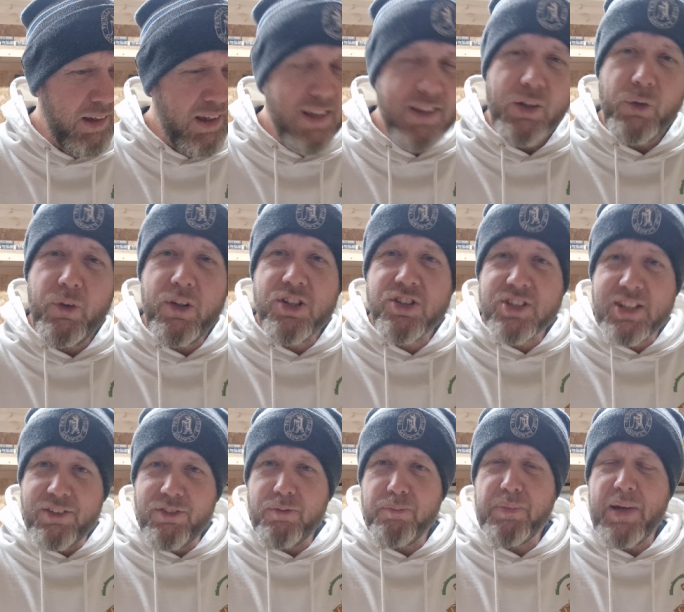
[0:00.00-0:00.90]
So it's
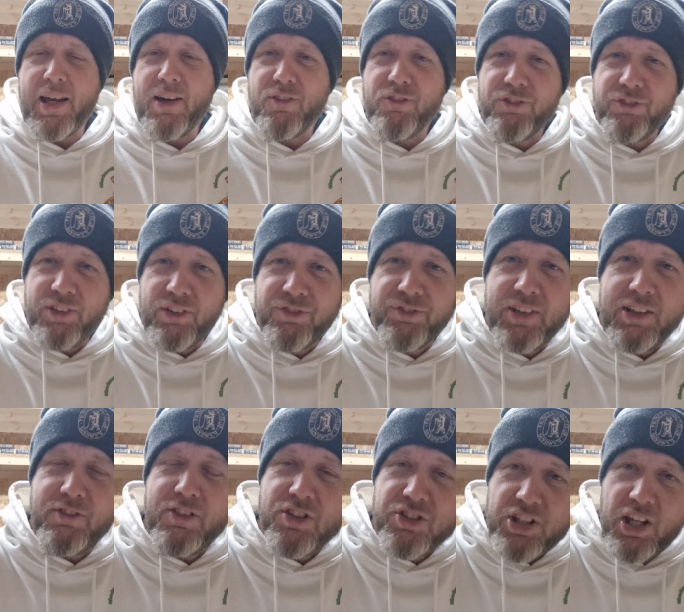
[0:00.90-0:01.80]
seven pound fifty
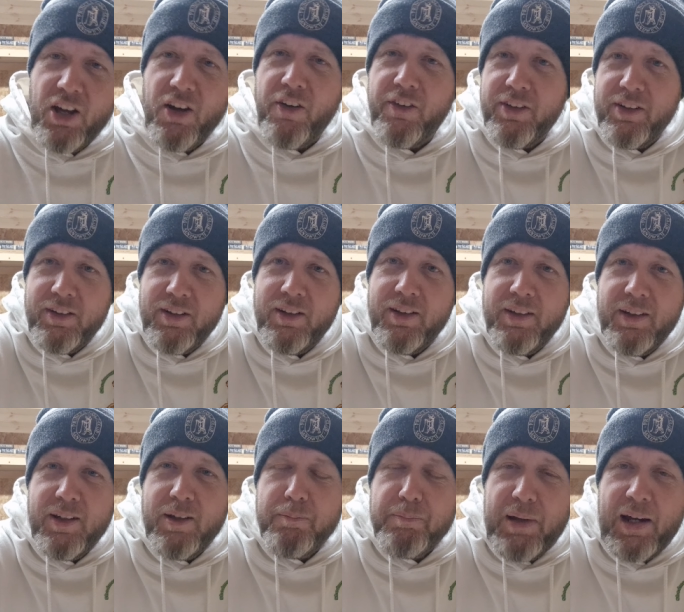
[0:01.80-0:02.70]
return
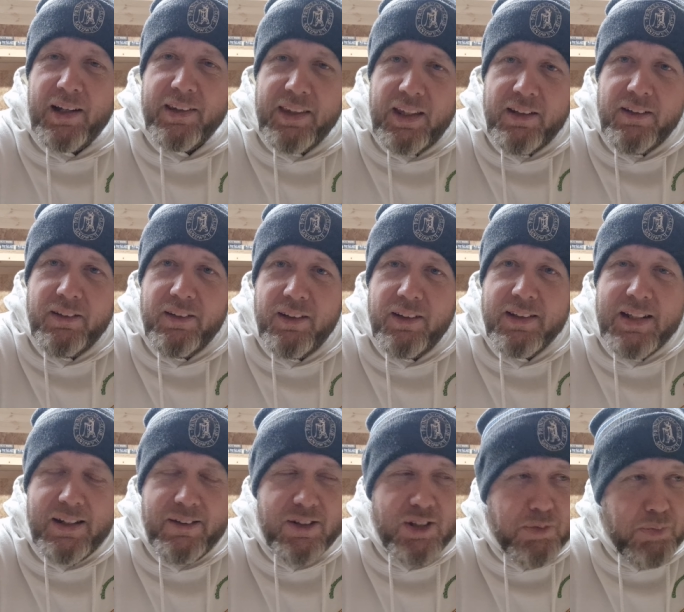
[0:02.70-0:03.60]
back then, and
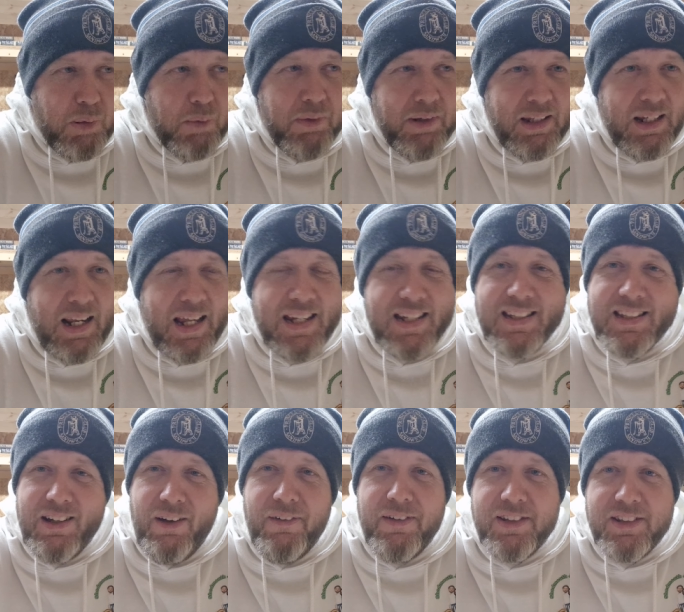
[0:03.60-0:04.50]
now it's probably the late
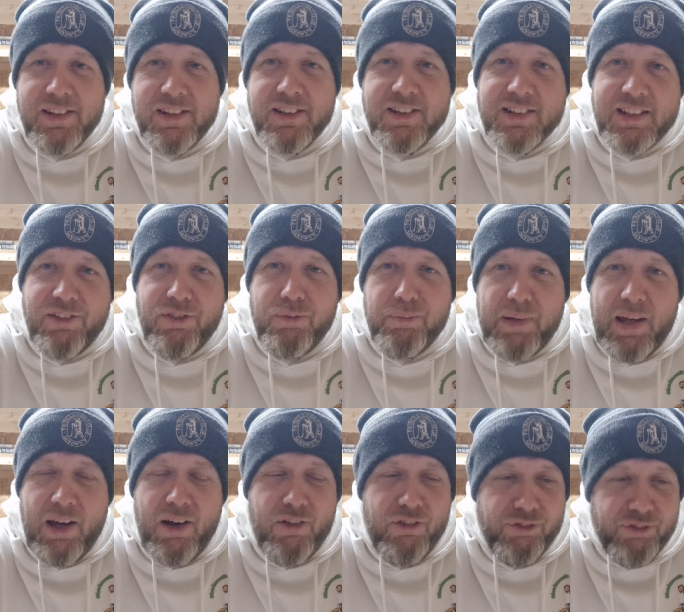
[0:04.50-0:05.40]
nineties. Seven
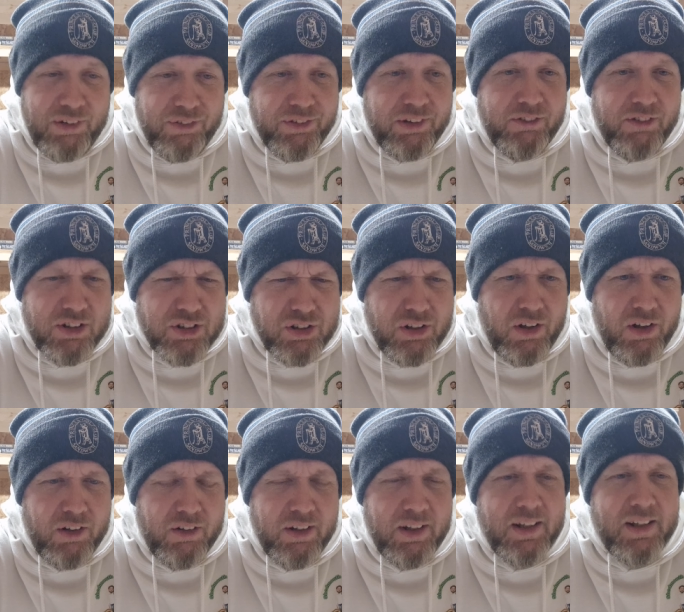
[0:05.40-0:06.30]
pound fifty
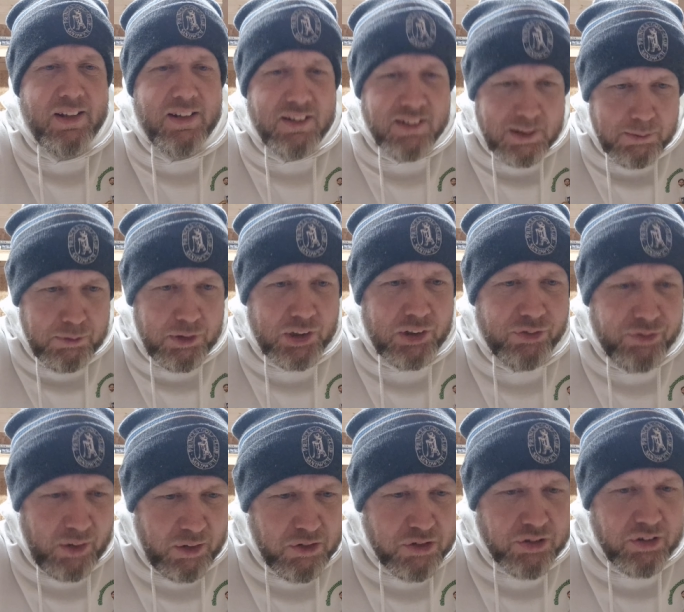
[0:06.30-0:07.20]
return, Sandwich to
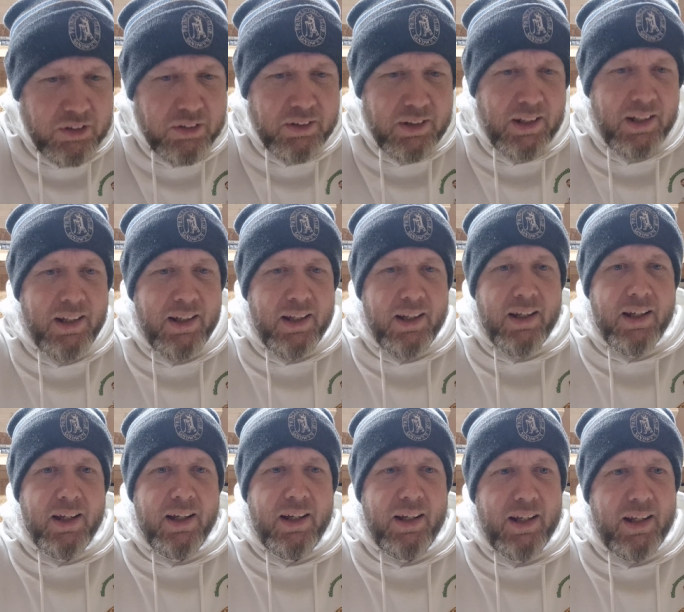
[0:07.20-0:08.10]
Folkestone,
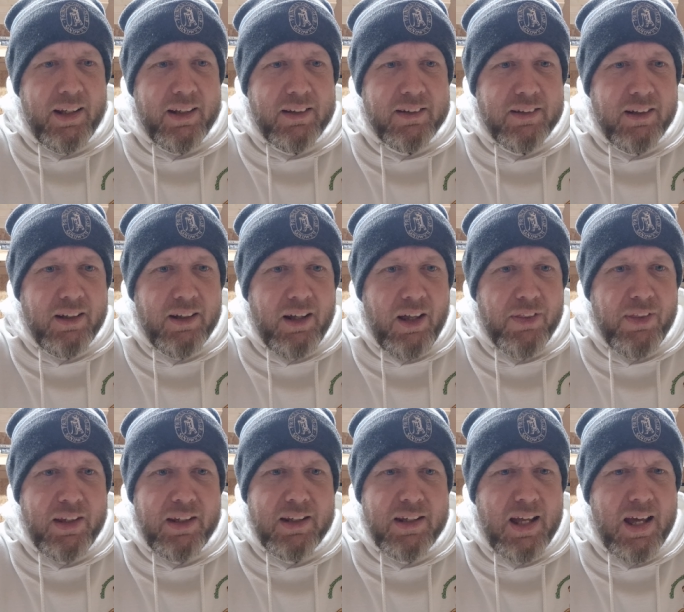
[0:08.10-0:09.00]
and uh, I
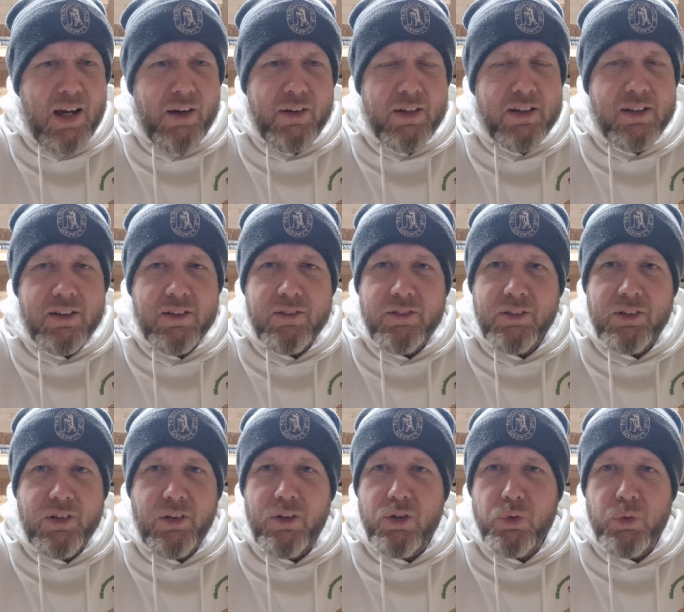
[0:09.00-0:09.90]
think now it,
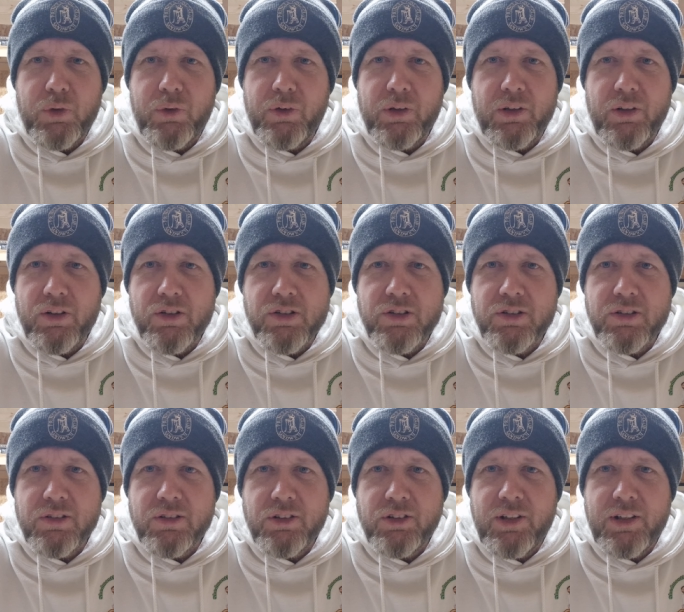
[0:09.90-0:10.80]
gone as what it would cost.
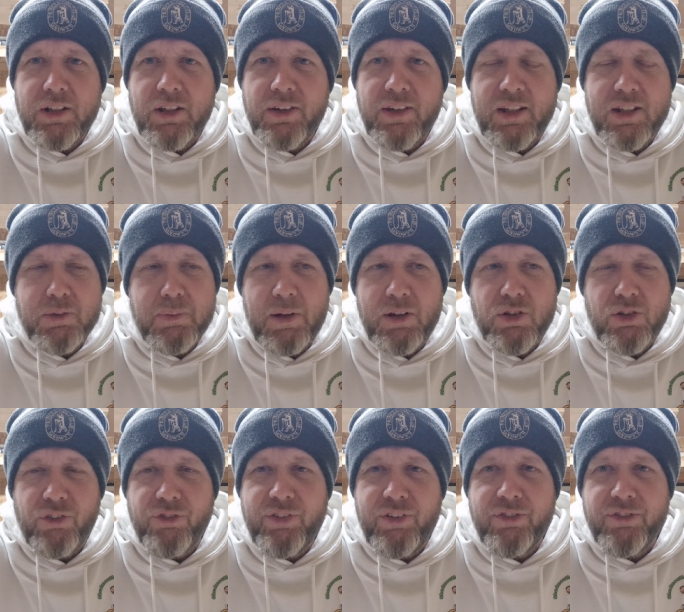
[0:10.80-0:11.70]
I dread to think it's about
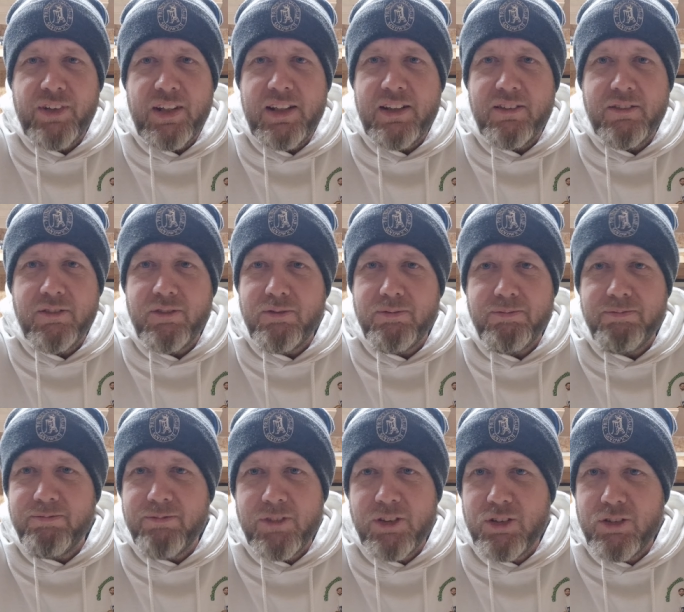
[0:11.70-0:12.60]
sort of 15,
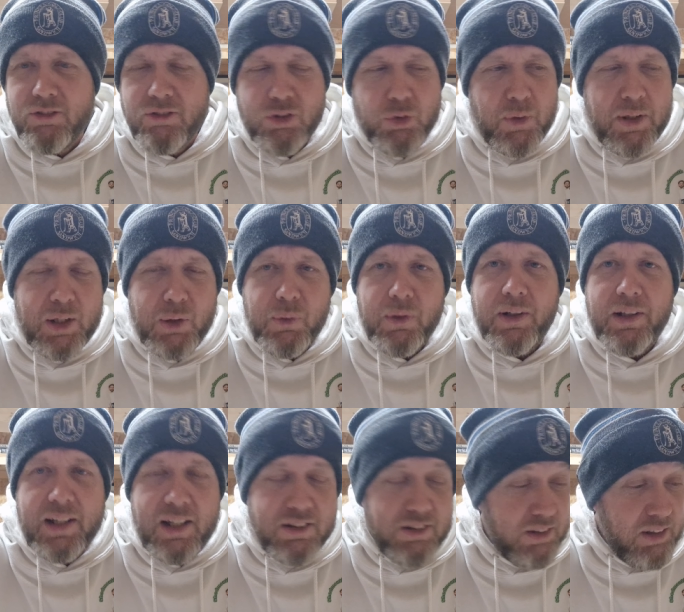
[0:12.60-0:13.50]
20 quid, I
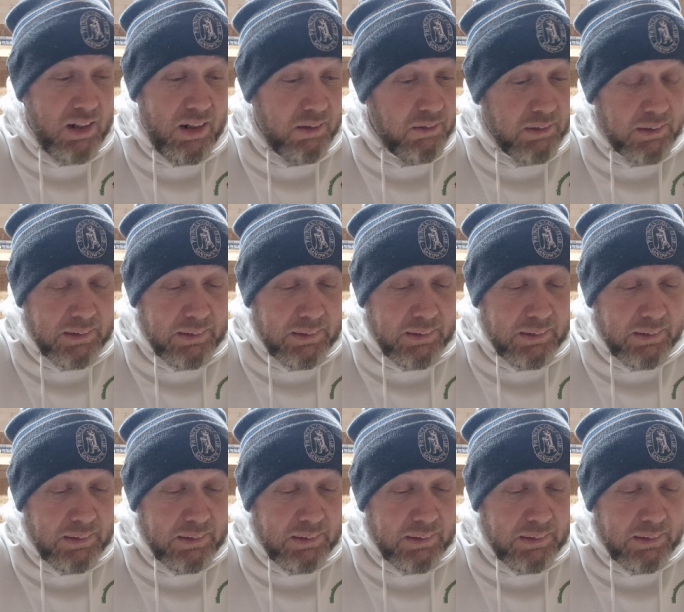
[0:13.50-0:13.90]
guess. I don't know.